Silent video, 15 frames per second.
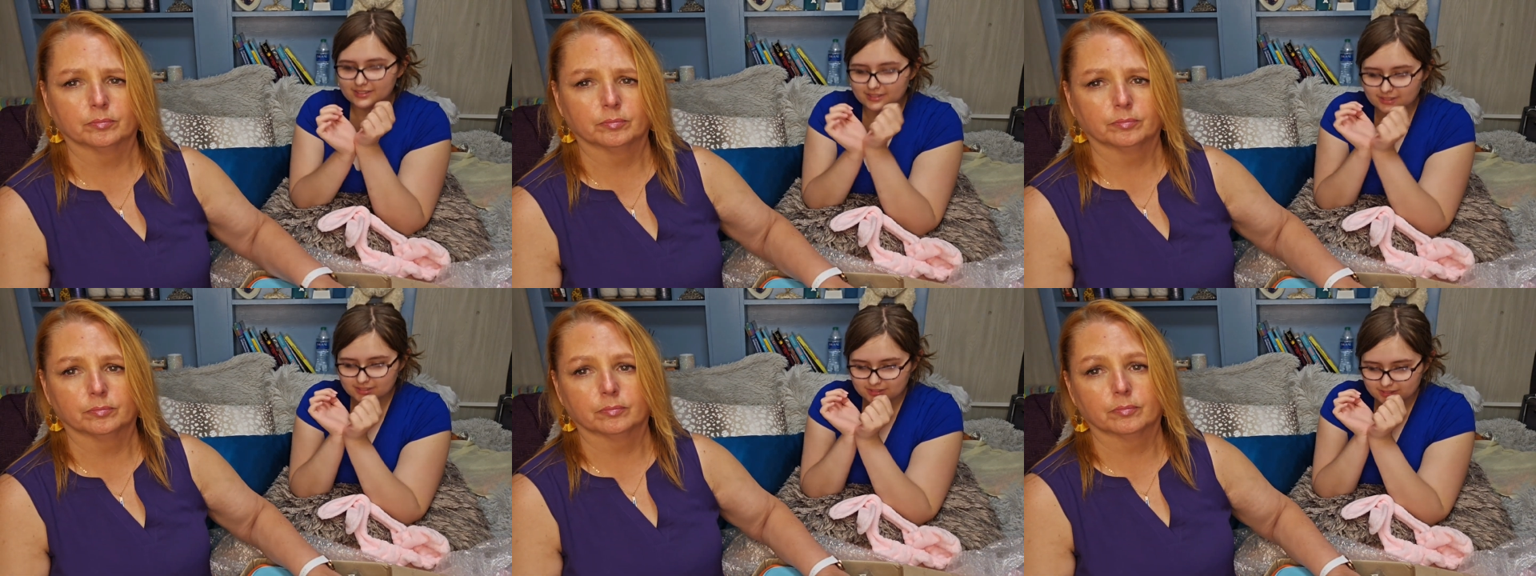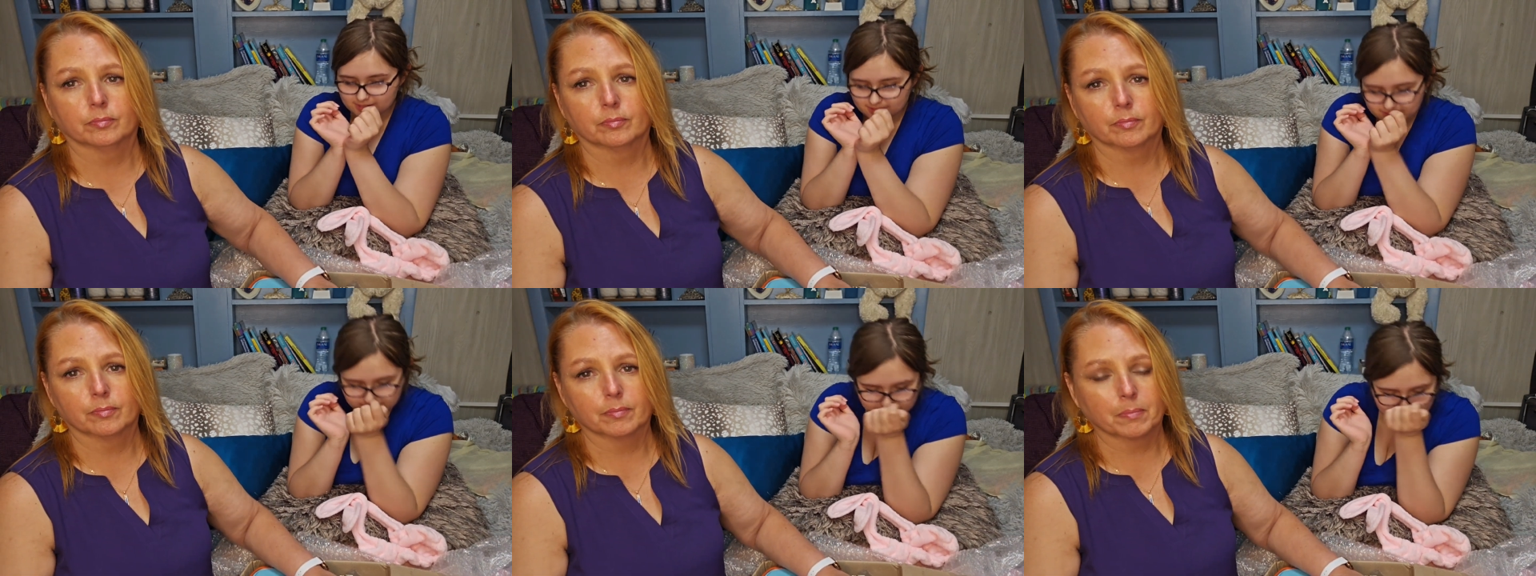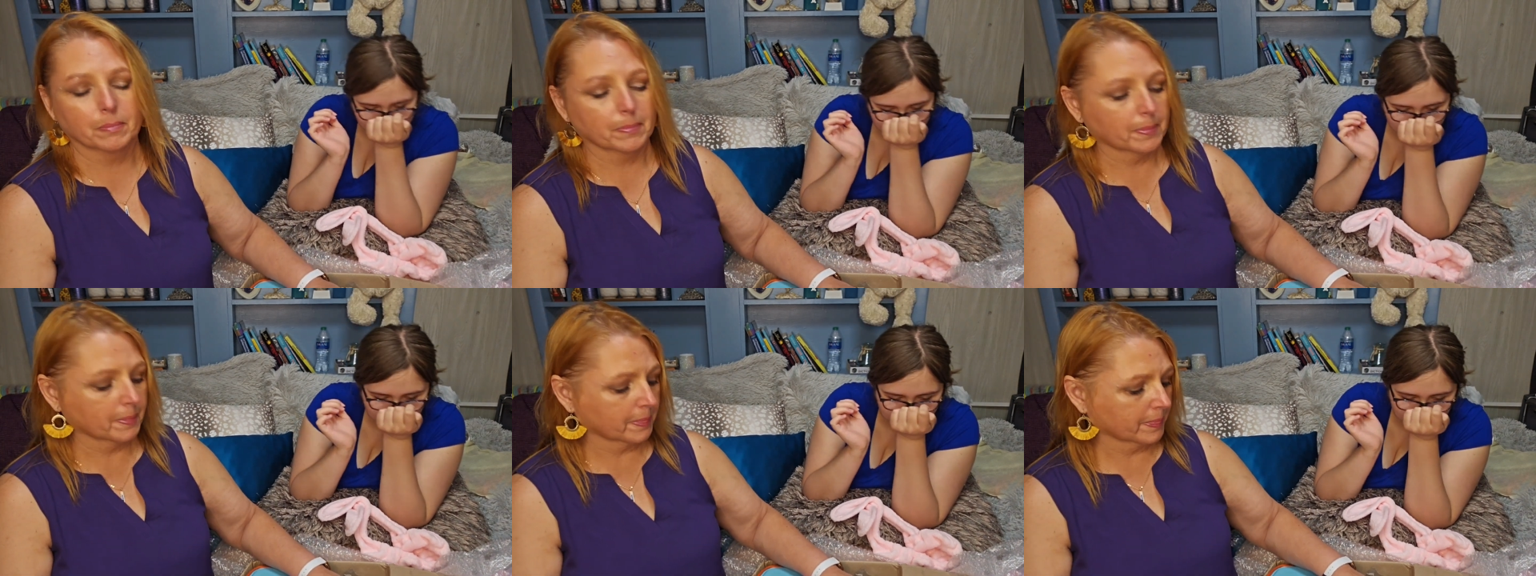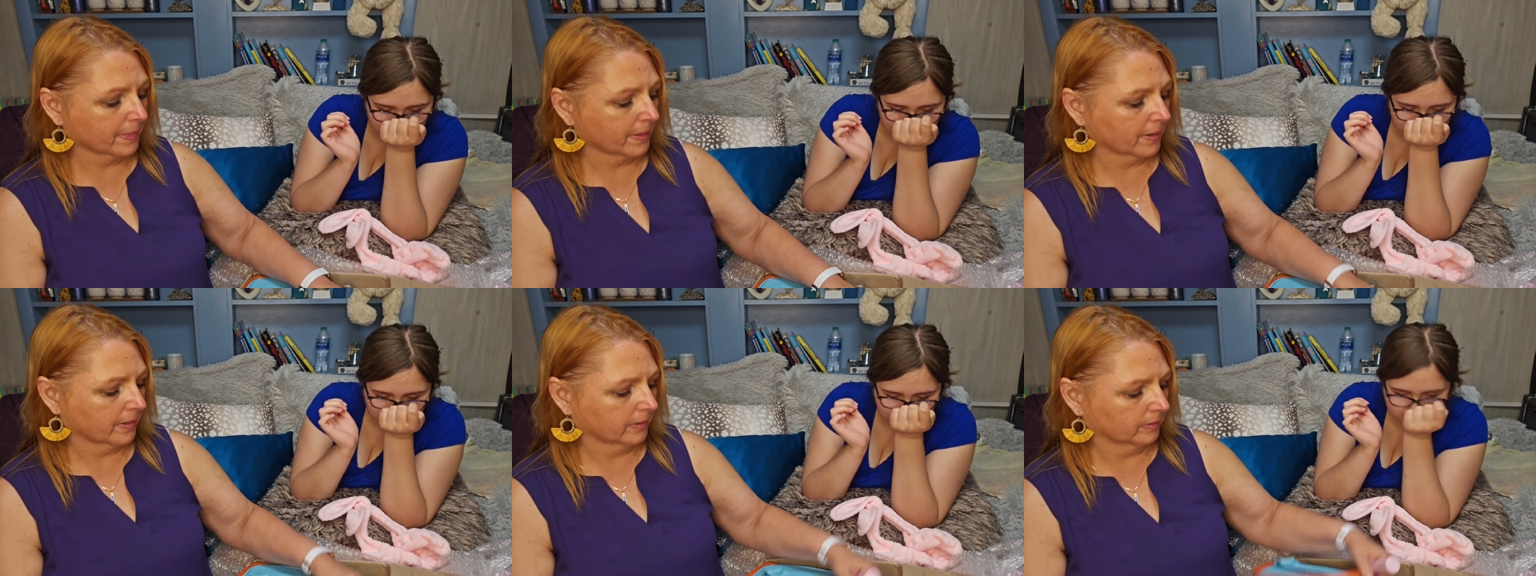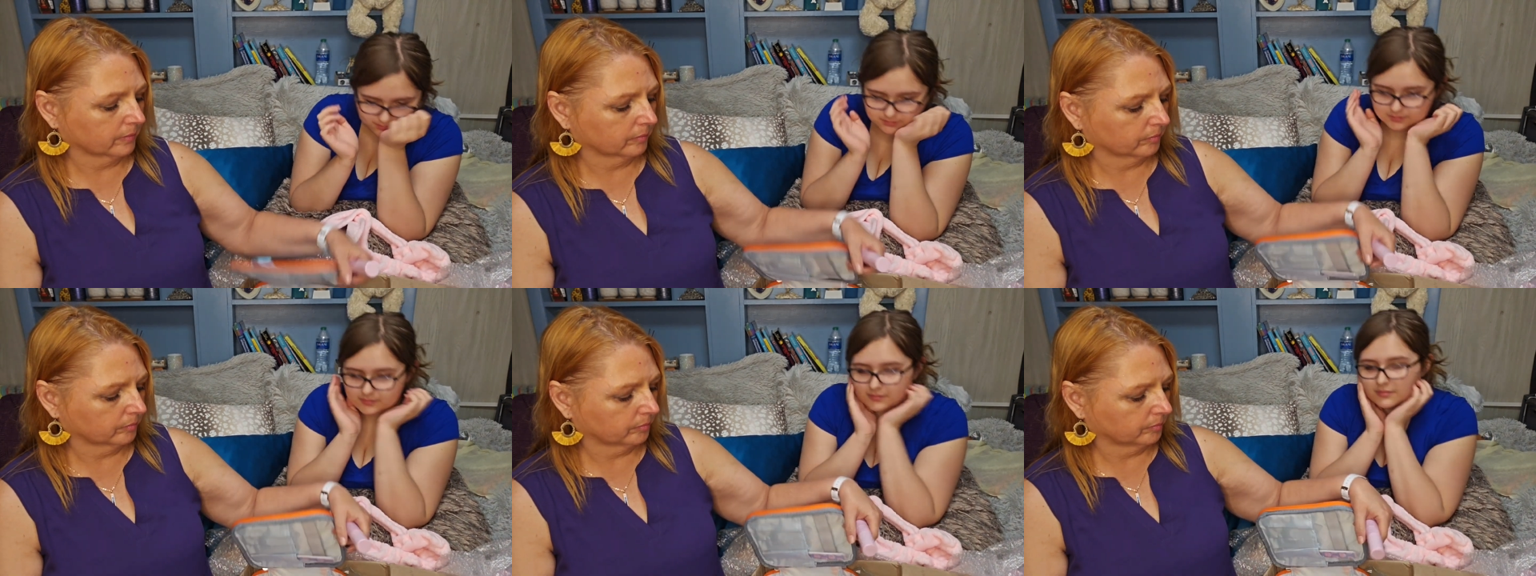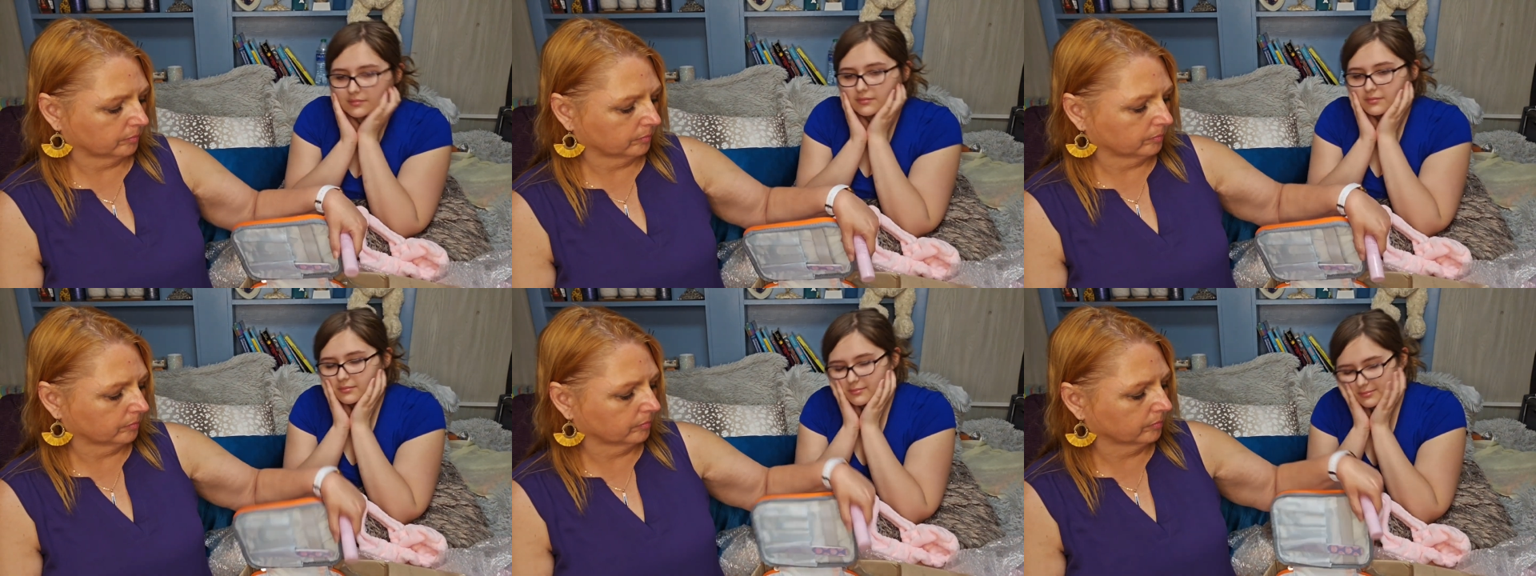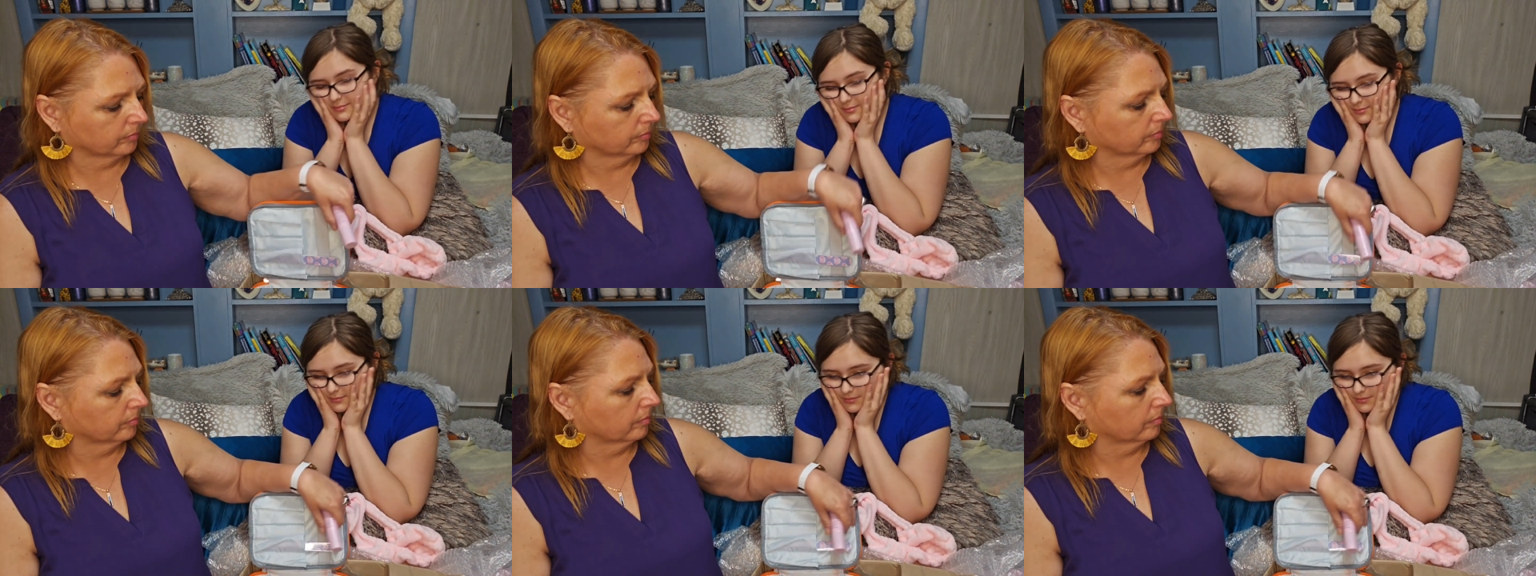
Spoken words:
Nothing is said.